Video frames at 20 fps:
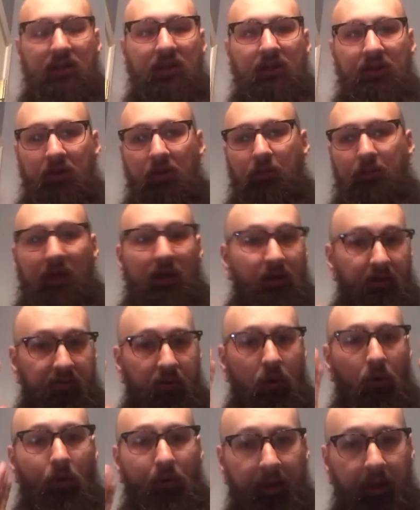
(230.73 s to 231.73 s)
a little bit of
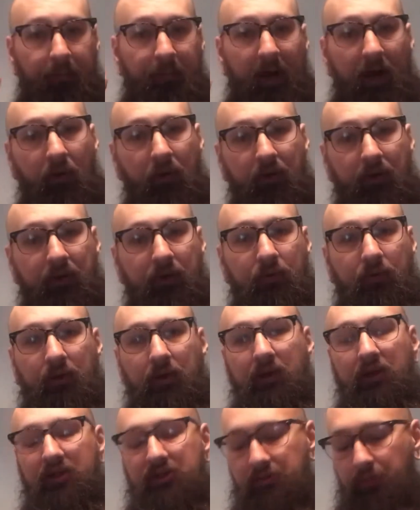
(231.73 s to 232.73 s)
holding power to
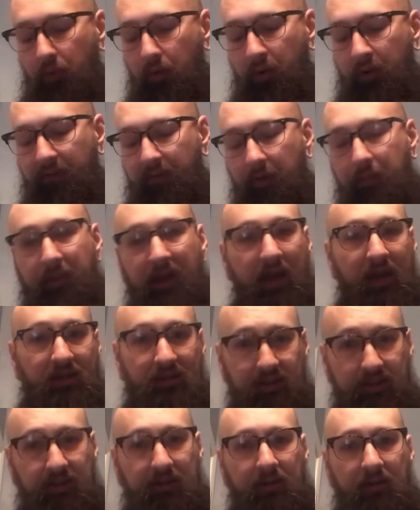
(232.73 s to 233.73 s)
it. It's more of a
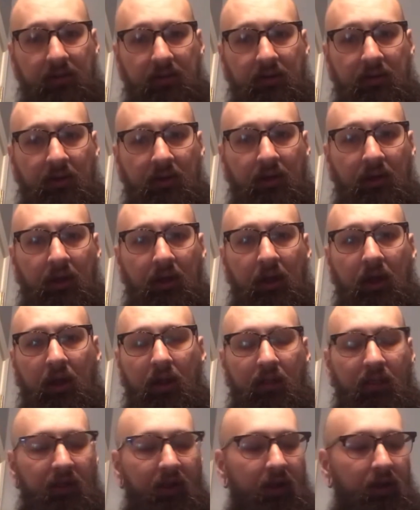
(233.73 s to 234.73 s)
paste
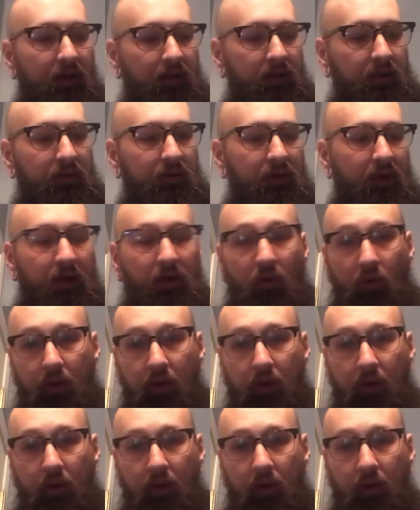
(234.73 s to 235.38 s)
than an